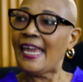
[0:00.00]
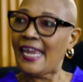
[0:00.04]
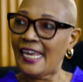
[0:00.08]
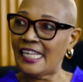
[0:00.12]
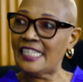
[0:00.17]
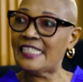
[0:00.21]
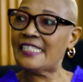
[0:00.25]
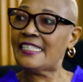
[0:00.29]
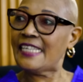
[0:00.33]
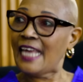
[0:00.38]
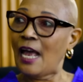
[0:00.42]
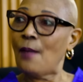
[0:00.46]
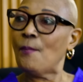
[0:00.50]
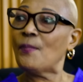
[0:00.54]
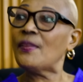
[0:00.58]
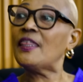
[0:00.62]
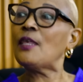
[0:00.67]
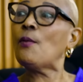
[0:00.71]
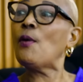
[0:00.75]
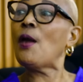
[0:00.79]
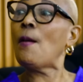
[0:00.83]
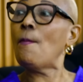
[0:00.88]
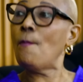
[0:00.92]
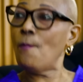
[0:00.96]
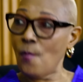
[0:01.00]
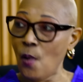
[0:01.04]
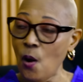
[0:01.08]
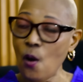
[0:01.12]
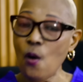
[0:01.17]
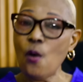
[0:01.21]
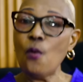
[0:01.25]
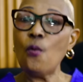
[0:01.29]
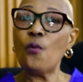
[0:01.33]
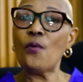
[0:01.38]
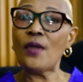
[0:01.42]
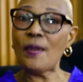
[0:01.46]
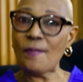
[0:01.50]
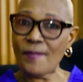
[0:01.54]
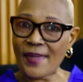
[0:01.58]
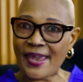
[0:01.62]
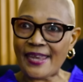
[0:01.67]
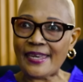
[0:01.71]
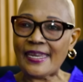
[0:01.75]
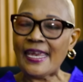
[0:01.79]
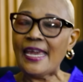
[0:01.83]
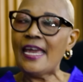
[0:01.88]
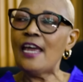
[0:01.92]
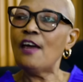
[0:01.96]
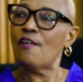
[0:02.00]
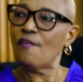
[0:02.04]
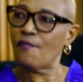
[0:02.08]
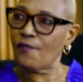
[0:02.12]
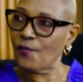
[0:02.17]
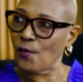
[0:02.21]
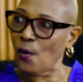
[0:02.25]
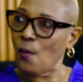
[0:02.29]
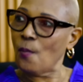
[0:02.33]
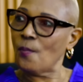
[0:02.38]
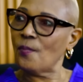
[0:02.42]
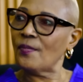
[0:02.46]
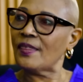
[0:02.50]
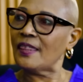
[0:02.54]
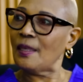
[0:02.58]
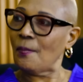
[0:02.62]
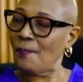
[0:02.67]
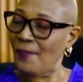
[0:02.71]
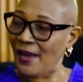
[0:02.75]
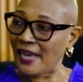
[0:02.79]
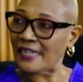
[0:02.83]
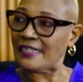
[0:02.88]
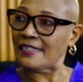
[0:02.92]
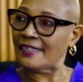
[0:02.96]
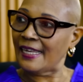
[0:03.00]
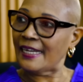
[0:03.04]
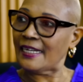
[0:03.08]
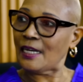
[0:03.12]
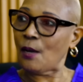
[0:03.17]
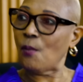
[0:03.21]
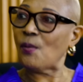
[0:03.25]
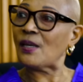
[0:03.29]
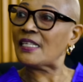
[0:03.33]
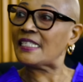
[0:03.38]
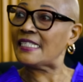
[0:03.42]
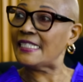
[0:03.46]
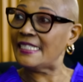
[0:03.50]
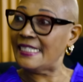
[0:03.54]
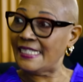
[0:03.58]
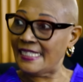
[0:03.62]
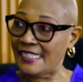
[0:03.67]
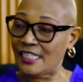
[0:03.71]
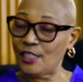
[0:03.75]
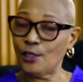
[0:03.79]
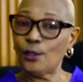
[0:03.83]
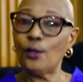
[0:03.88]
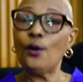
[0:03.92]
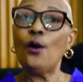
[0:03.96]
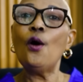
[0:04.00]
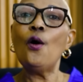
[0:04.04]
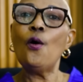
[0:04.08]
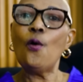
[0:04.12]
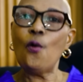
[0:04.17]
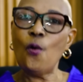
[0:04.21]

and see how there were more women from the party that I was leading